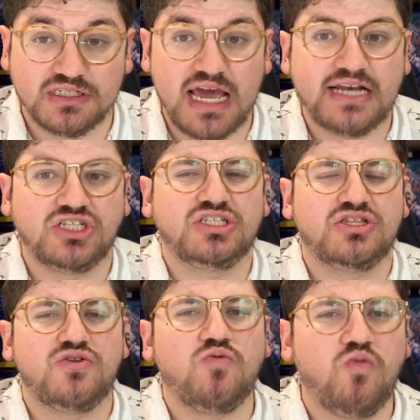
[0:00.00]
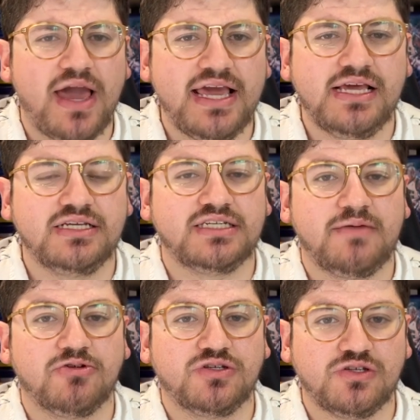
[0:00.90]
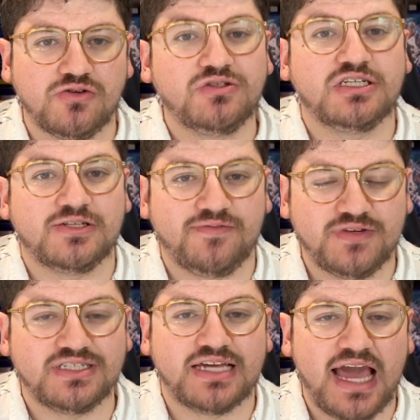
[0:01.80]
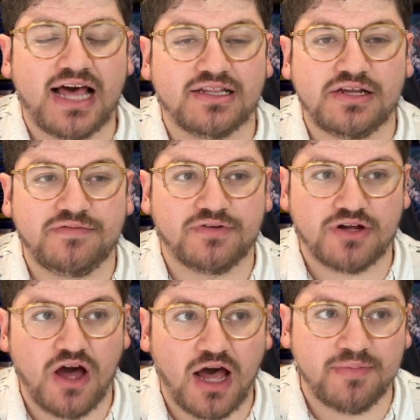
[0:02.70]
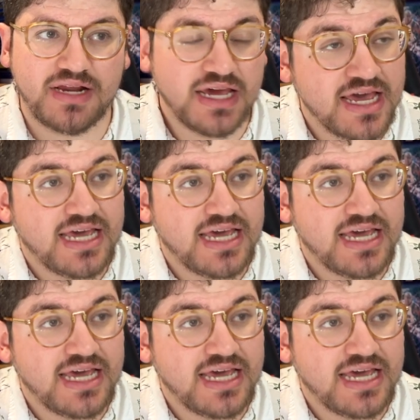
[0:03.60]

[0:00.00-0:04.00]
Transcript: And just the way he is able to use his physicality for comedy,